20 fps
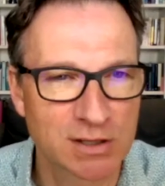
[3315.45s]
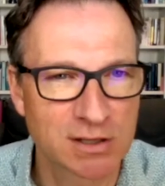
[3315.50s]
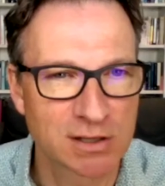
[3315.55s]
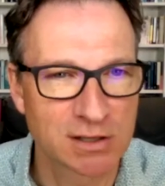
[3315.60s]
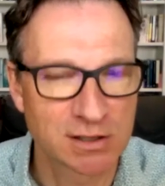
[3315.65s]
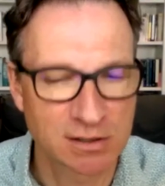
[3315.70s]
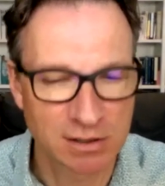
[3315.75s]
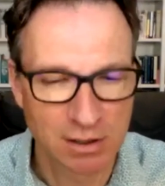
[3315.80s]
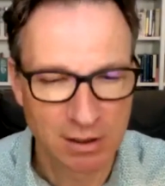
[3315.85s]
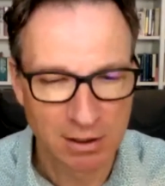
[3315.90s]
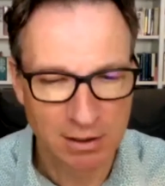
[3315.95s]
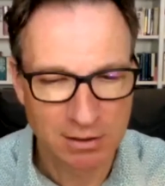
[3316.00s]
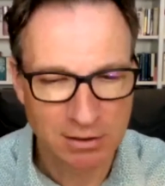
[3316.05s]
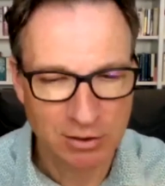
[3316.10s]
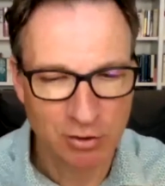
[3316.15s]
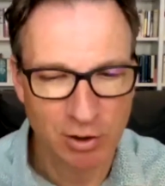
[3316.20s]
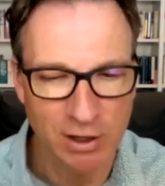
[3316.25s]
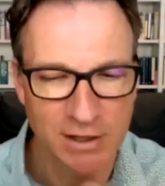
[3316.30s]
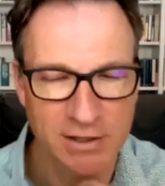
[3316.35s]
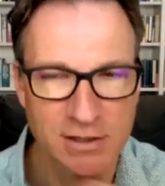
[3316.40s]
It's
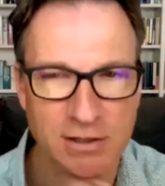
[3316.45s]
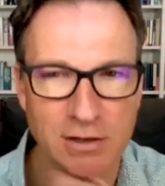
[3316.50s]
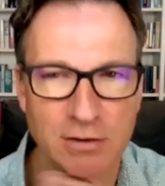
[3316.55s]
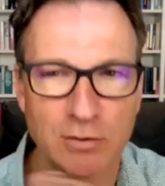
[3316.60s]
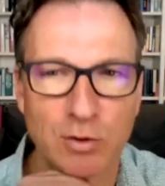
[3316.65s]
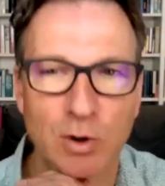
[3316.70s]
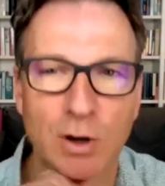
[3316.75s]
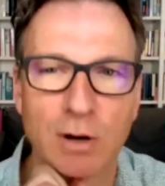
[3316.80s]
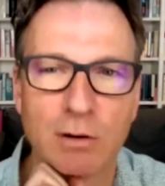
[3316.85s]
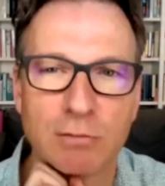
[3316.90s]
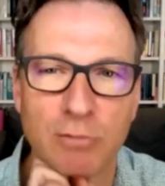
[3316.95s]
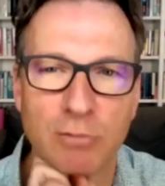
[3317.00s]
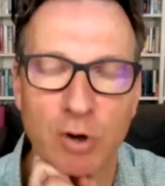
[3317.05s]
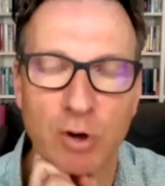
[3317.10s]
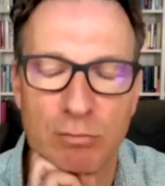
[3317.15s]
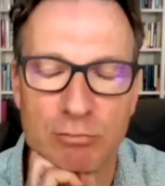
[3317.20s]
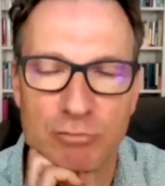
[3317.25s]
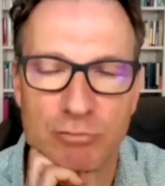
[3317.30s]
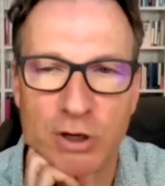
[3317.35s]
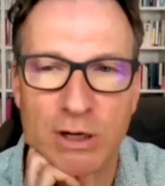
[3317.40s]
great to
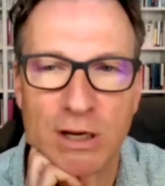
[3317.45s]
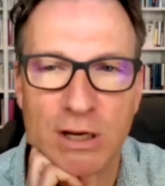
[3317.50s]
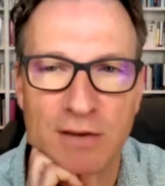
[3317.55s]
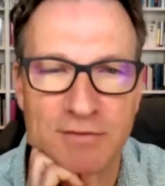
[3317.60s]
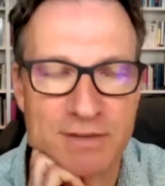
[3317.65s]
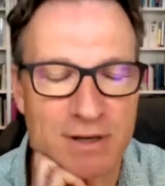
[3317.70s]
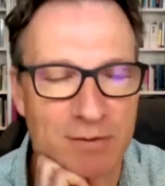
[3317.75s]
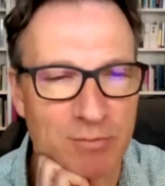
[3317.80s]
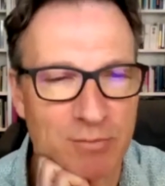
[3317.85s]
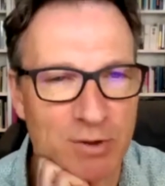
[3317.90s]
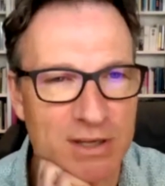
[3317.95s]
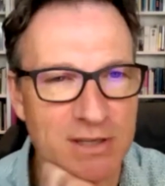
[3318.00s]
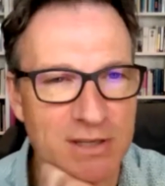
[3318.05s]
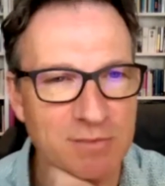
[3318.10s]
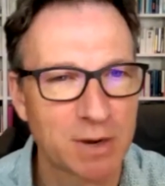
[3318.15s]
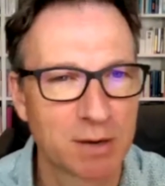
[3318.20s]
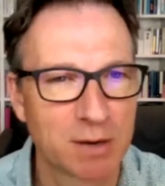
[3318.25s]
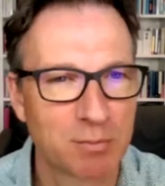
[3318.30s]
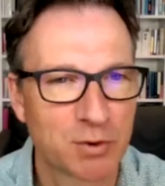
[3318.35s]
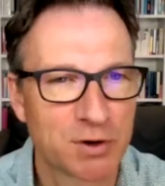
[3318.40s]
relive some of these
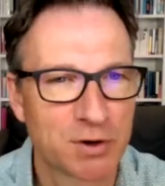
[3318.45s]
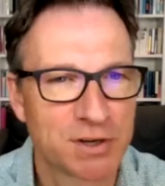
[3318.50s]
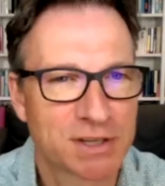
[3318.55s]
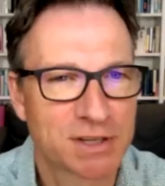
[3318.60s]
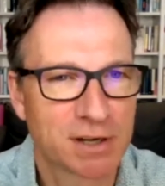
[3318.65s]
memories.